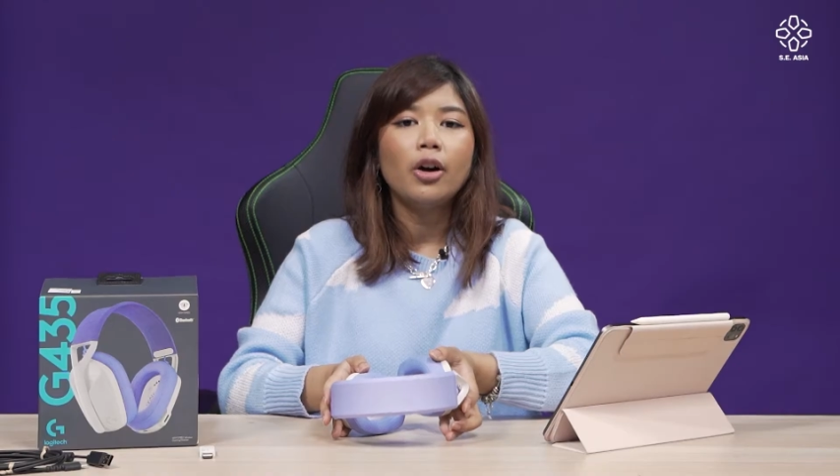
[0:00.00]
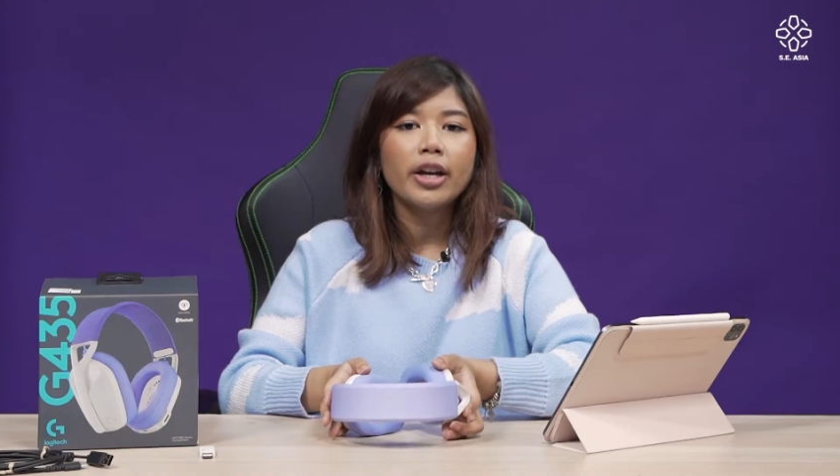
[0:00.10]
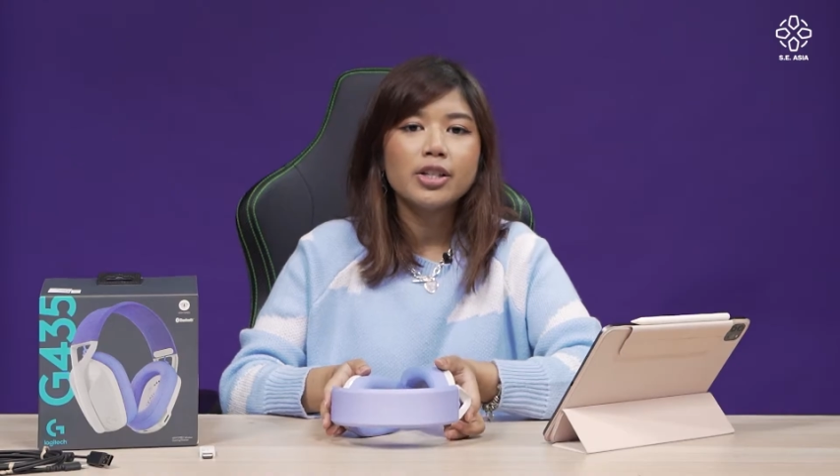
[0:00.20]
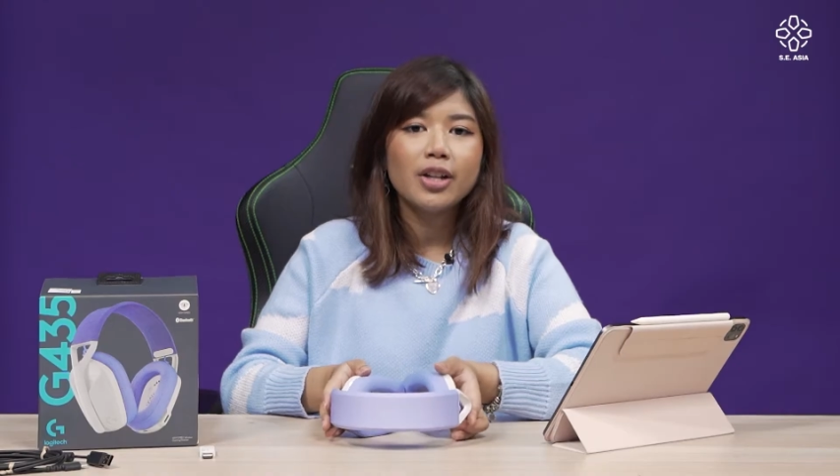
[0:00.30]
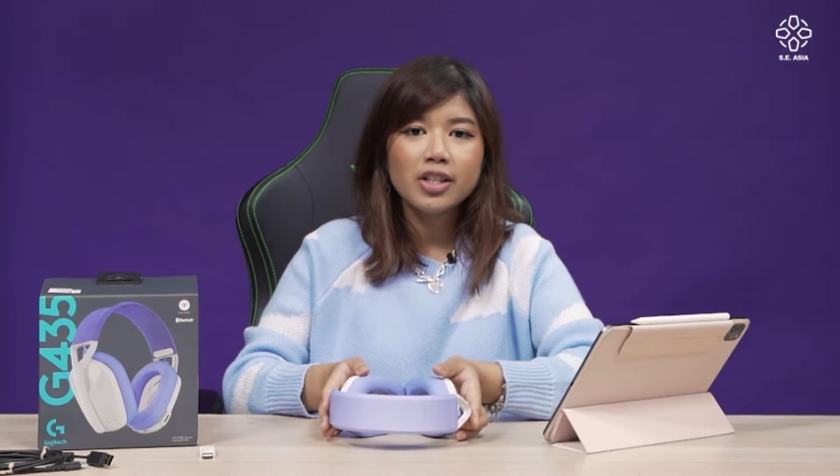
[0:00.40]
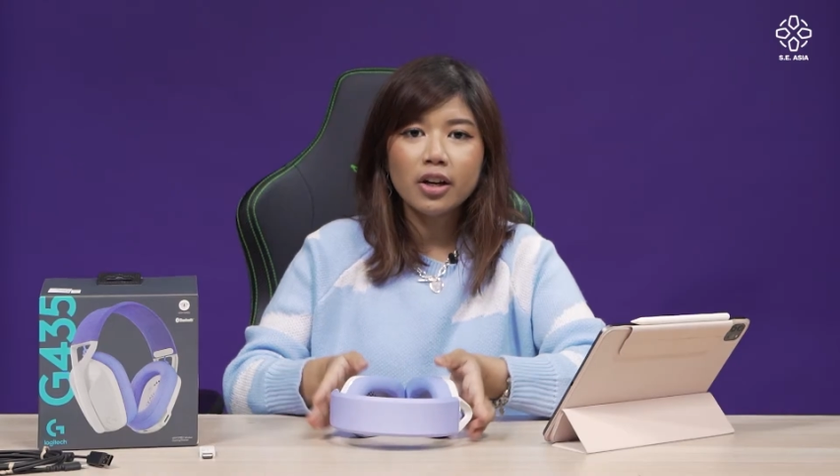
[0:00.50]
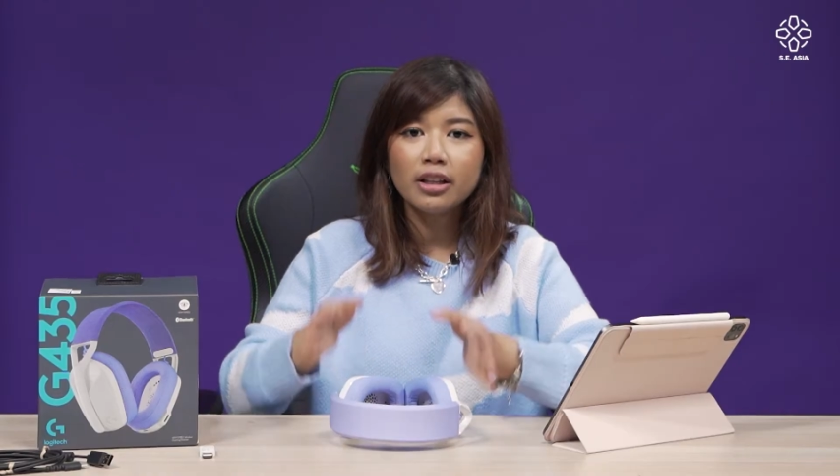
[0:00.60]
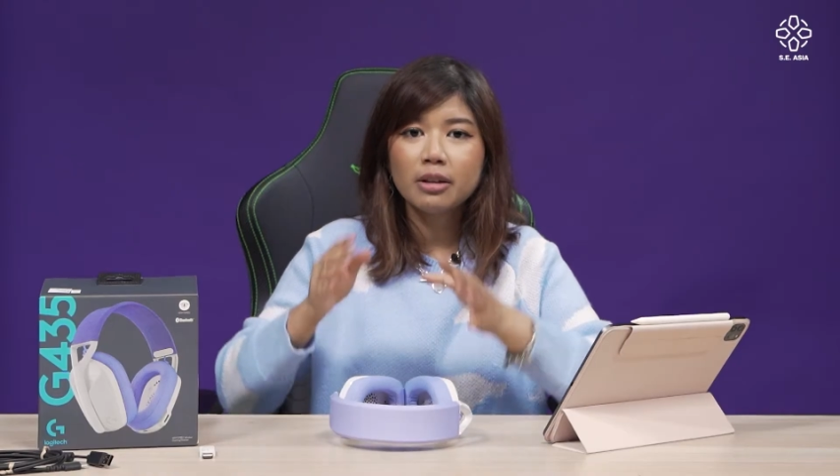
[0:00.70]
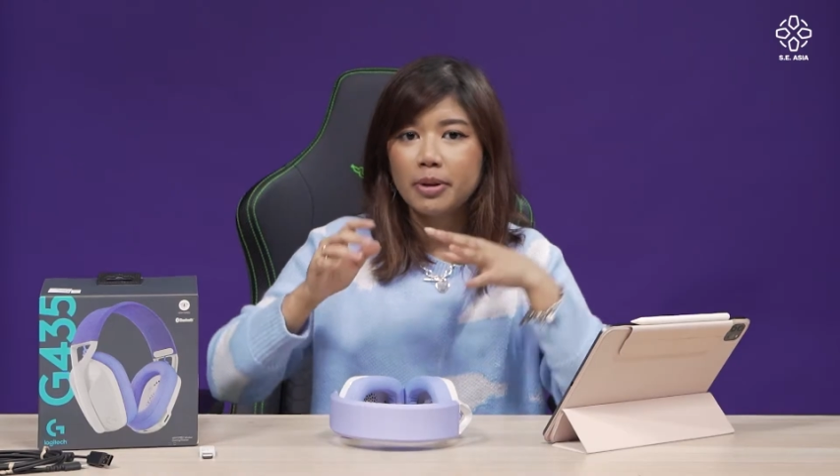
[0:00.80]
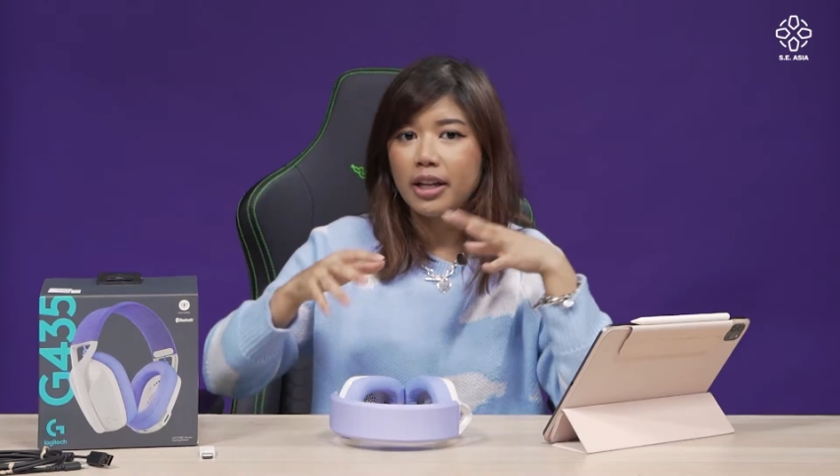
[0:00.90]
Okay, so let's talk a
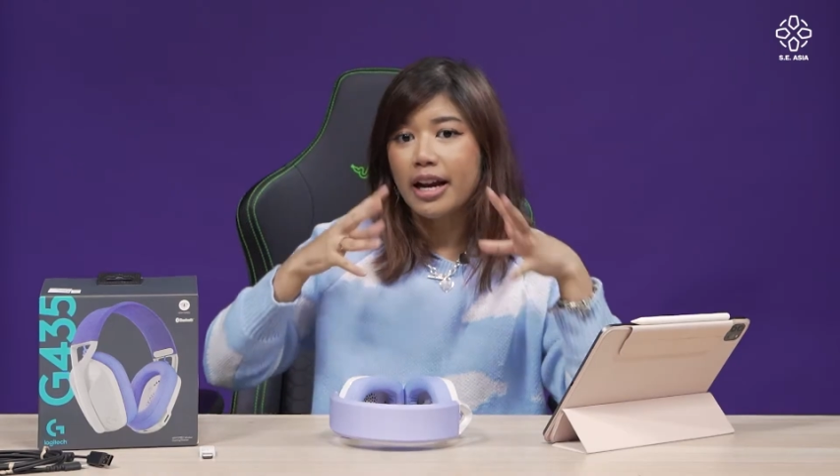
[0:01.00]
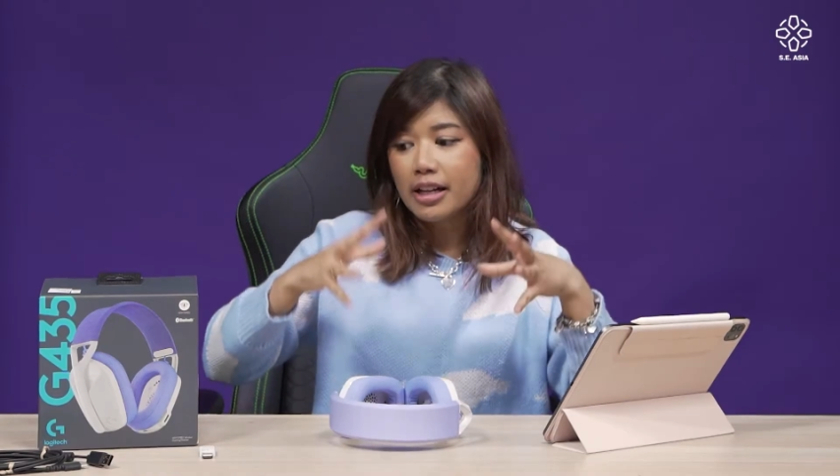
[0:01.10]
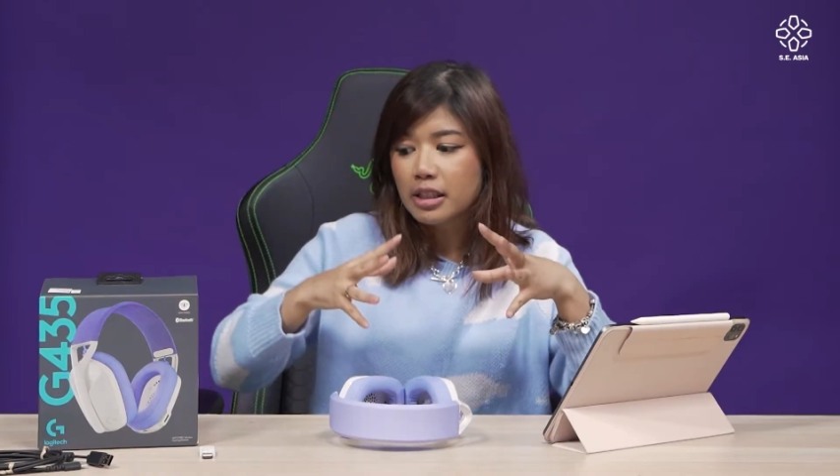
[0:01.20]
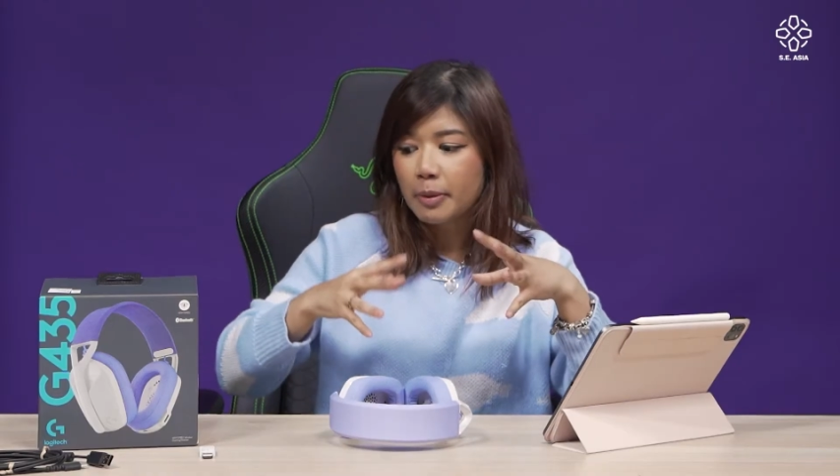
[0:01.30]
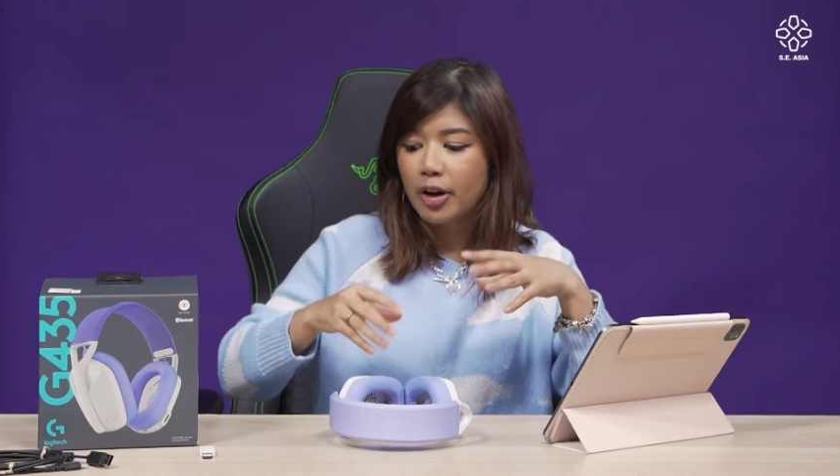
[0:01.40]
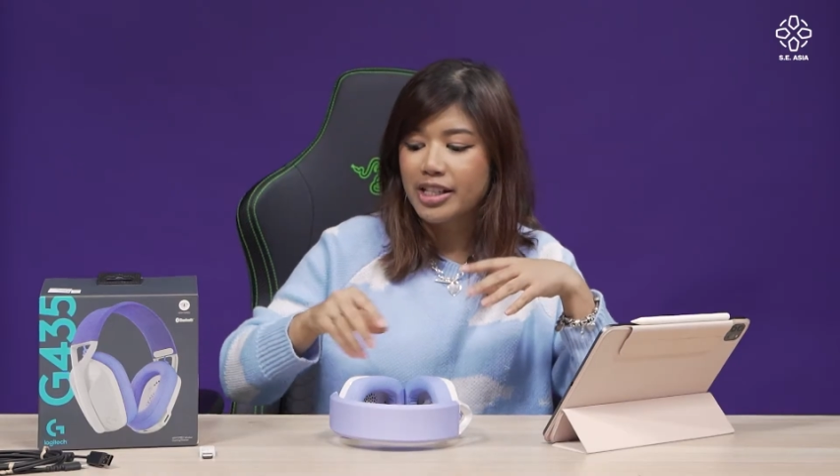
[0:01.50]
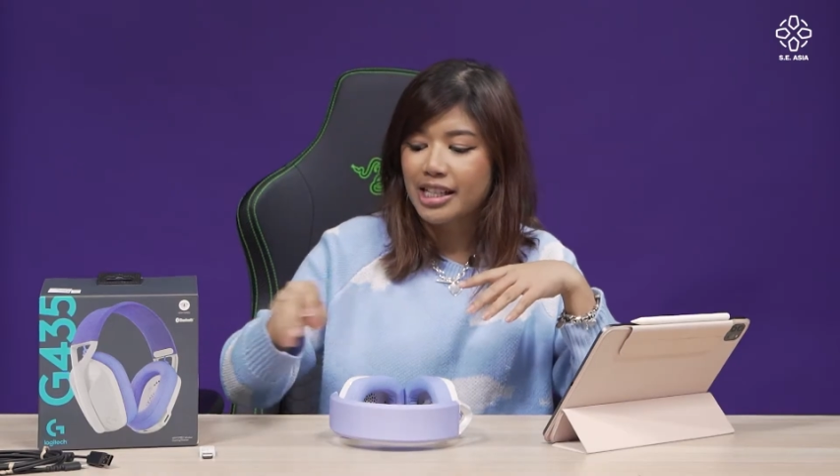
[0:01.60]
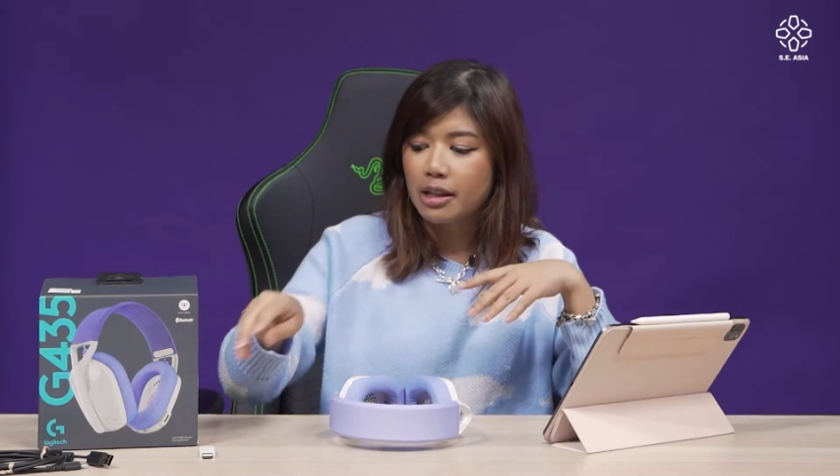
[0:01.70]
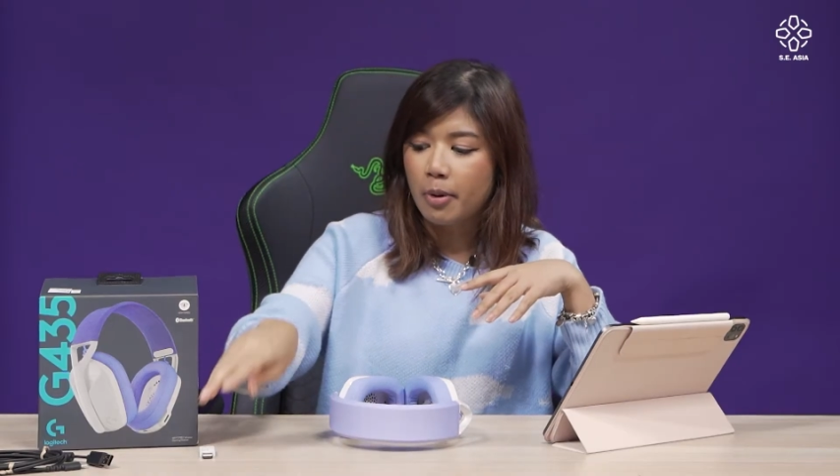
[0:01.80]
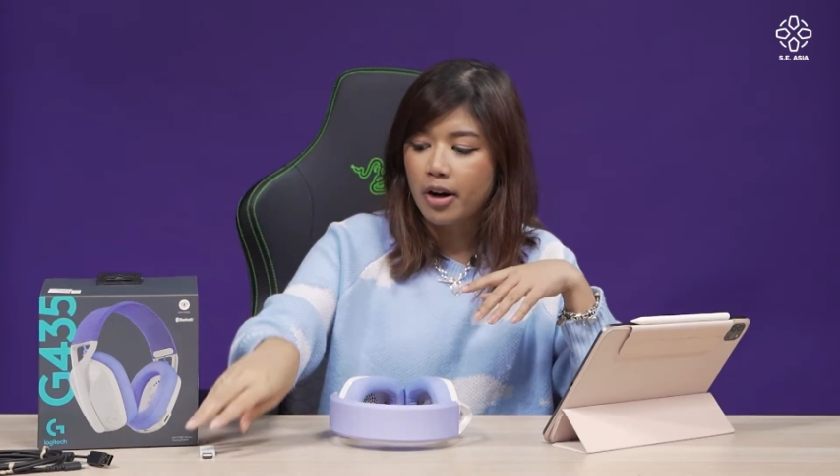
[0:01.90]
little bit else about us
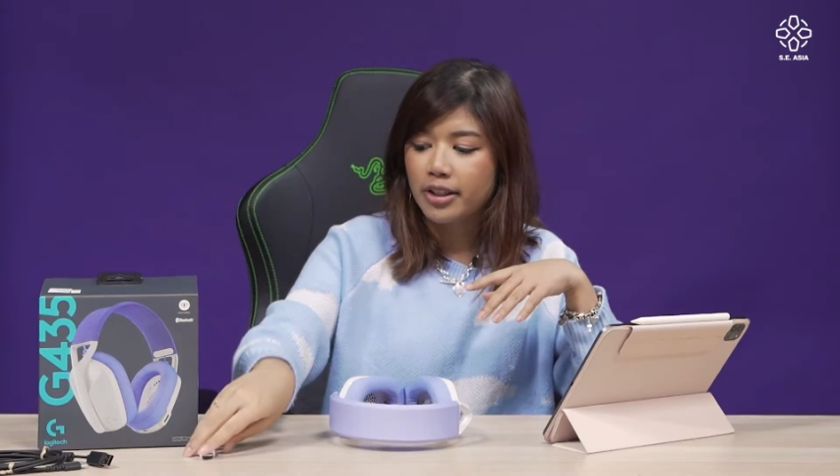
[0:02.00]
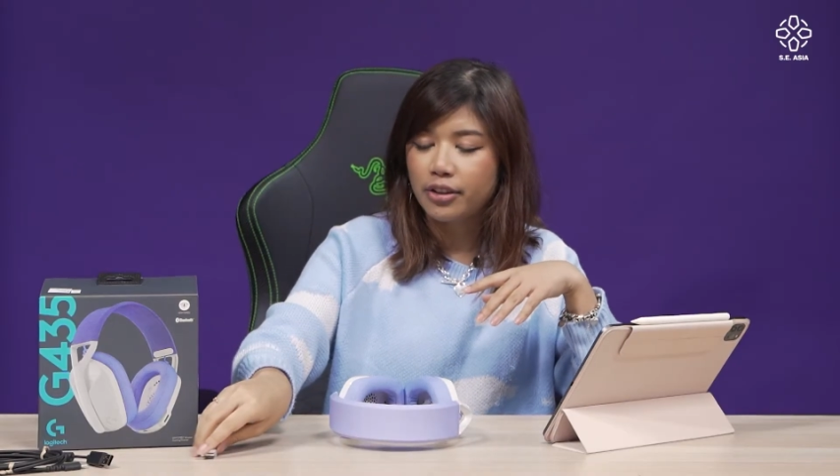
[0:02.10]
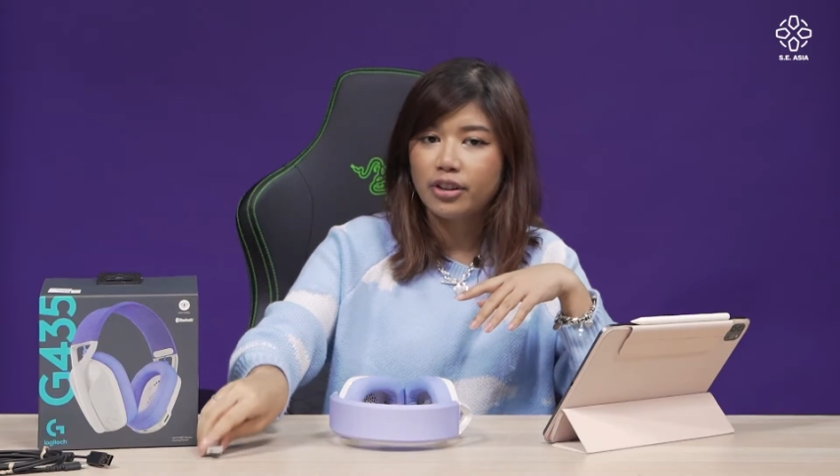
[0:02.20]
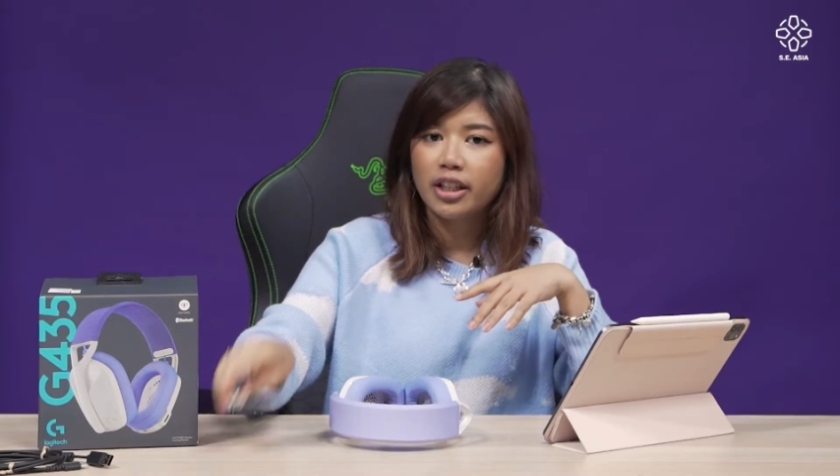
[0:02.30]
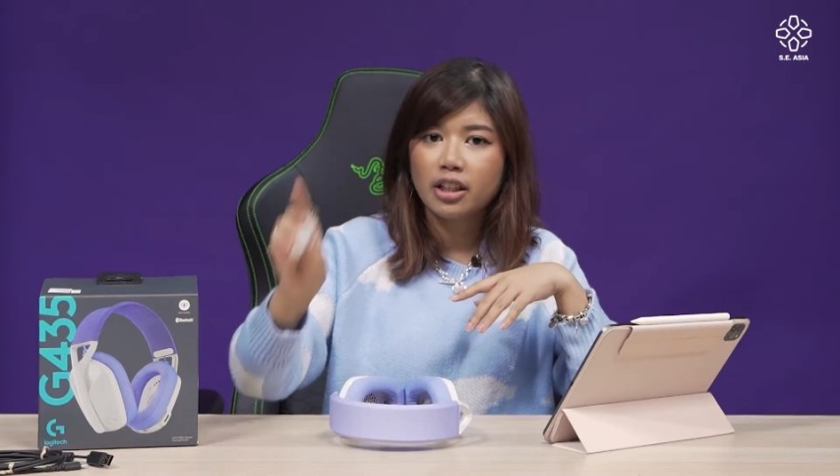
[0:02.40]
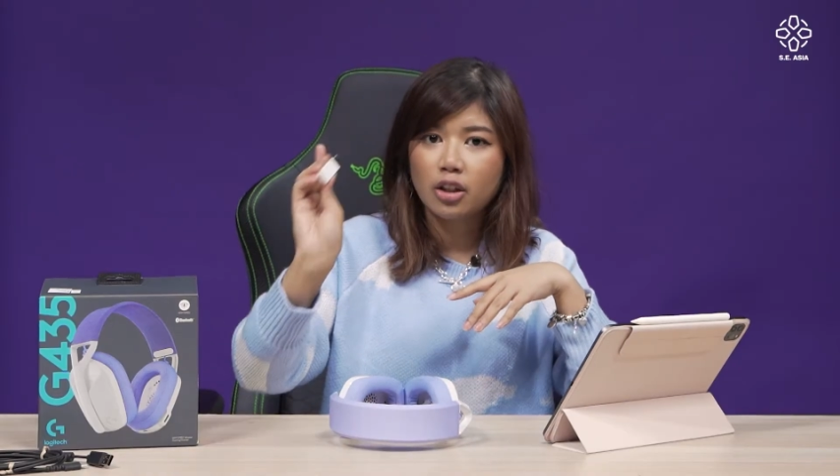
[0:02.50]
in the box. Other than the